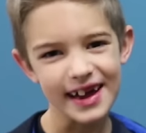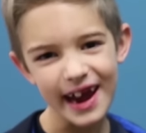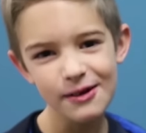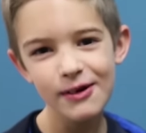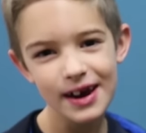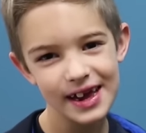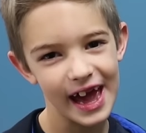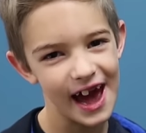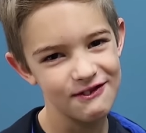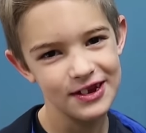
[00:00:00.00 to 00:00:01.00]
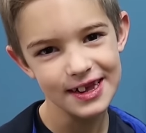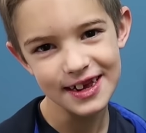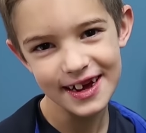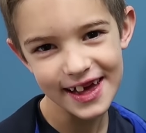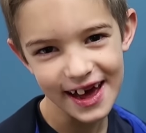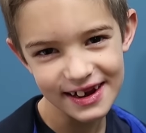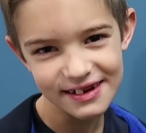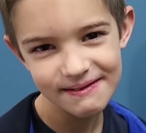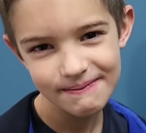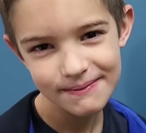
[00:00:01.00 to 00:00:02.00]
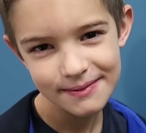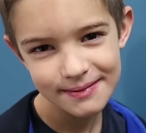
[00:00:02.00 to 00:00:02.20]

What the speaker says: I kind of want a cavity again.